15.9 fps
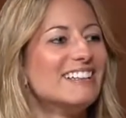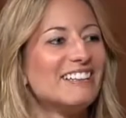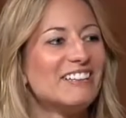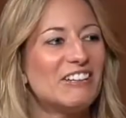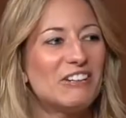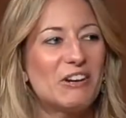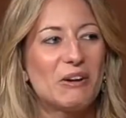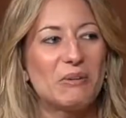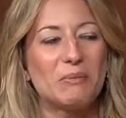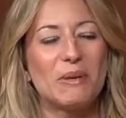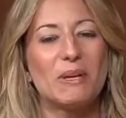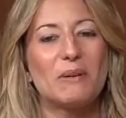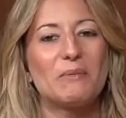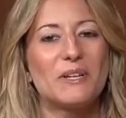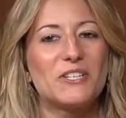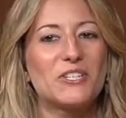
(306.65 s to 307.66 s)
you know, we
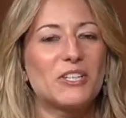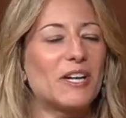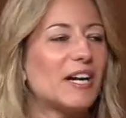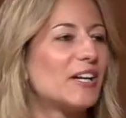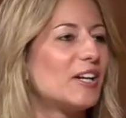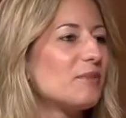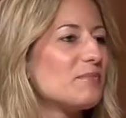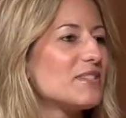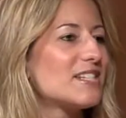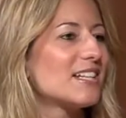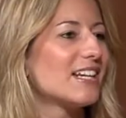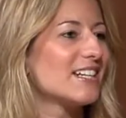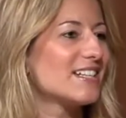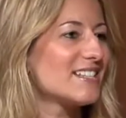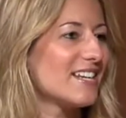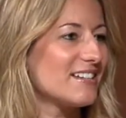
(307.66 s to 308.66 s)
don't want your items to
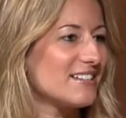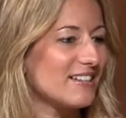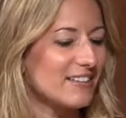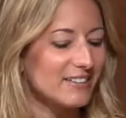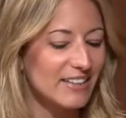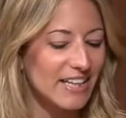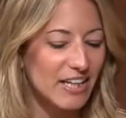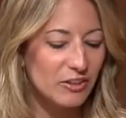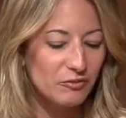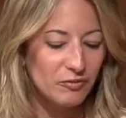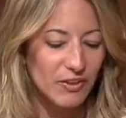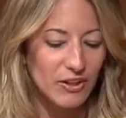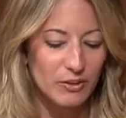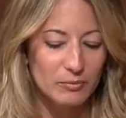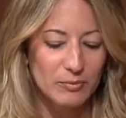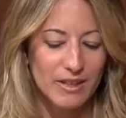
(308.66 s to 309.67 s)
get sent to the
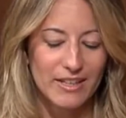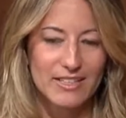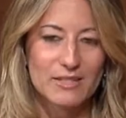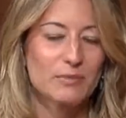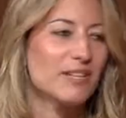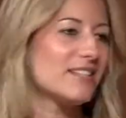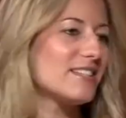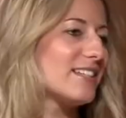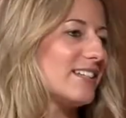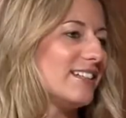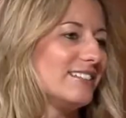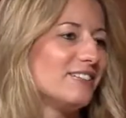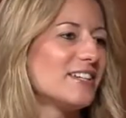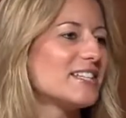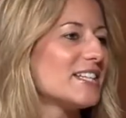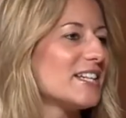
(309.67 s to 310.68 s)
landfill, because once it
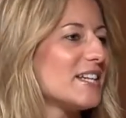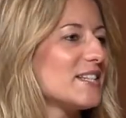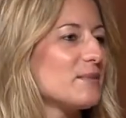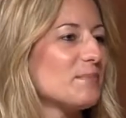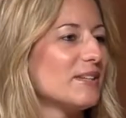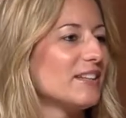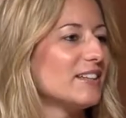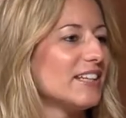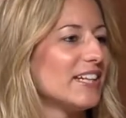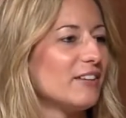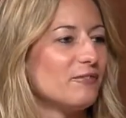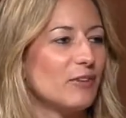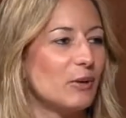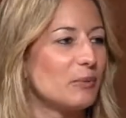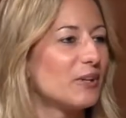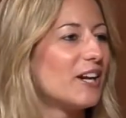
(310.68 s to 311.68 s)
ends up in the
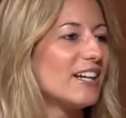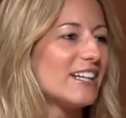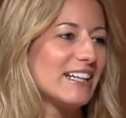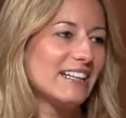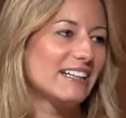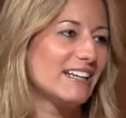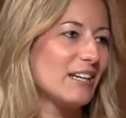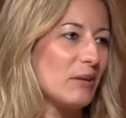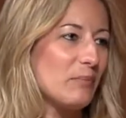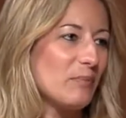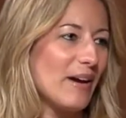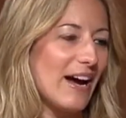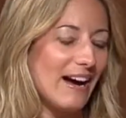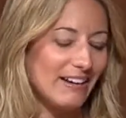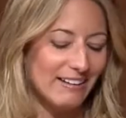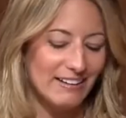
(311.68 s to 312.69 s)
landfill, we're not going to get it
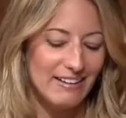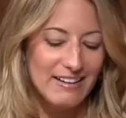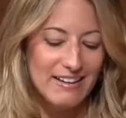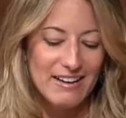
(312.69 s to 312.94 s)
back.